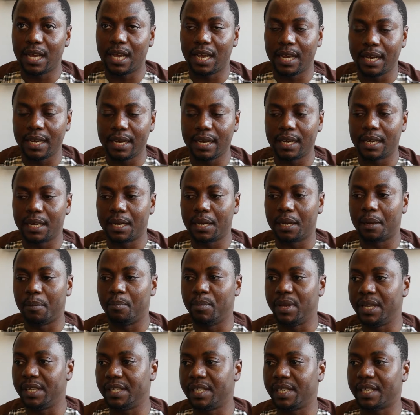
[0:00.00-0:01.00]

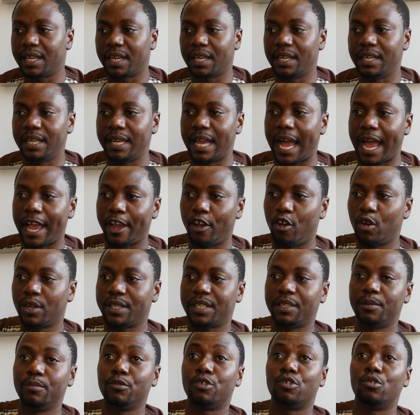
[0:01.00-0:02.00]
And basically I
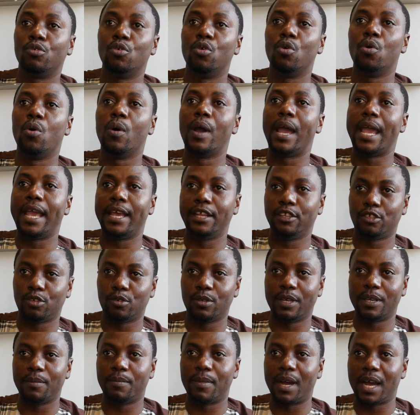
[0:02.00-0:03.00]
got him to go
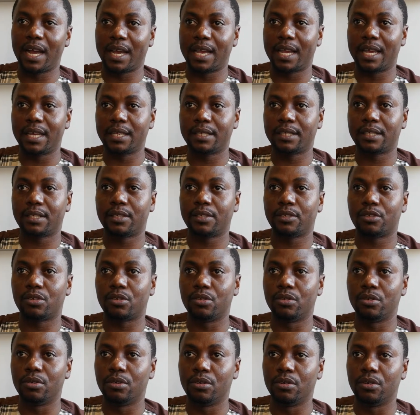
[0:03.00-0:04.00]
into the market
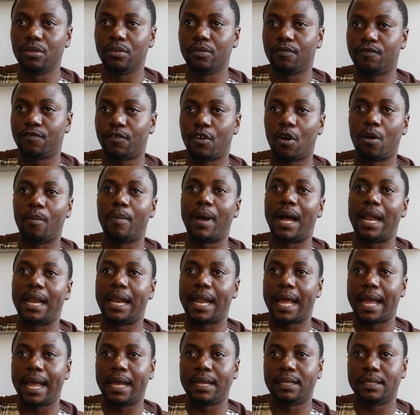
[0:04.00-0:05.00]
to form
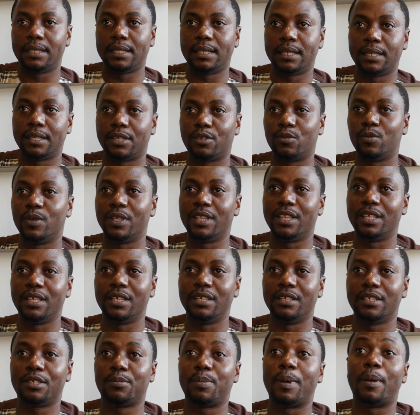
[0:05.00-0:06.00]
alliances with
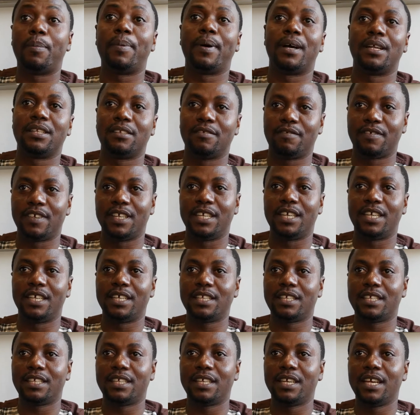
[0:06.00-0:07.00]
the spare parts
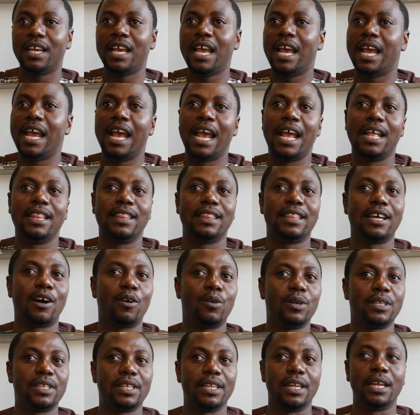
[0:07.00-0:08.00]
vendors. And that
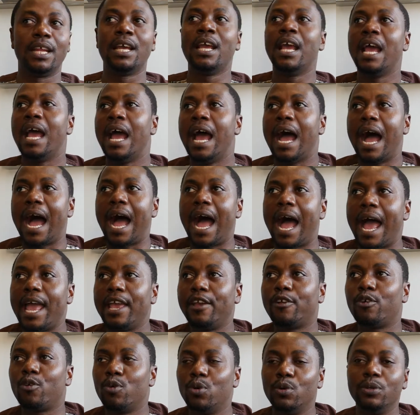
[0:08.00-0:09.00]
was it.
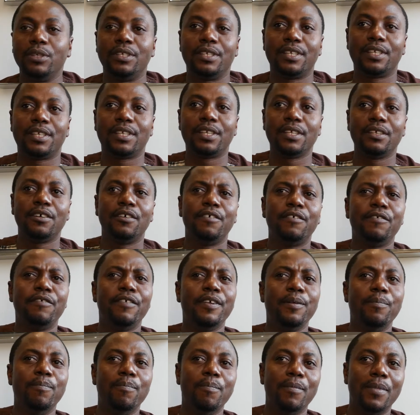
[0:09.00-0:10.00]
I could still
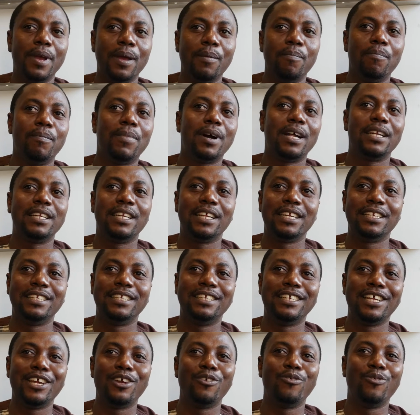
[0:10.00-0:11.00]
remember the
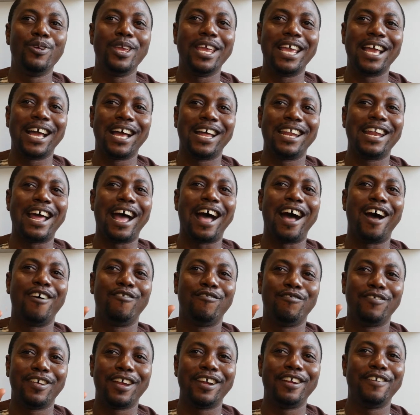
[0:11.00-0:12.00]
day we had
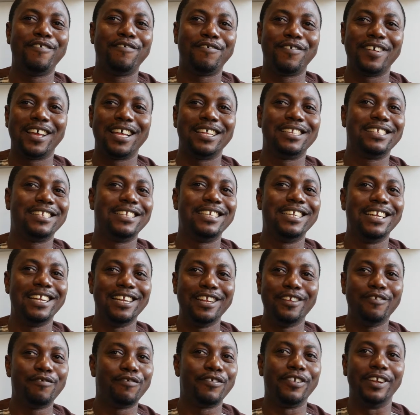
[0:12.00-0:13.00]
our very first
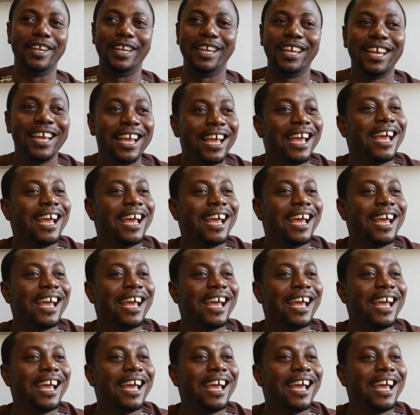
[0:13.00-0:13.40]
delivery.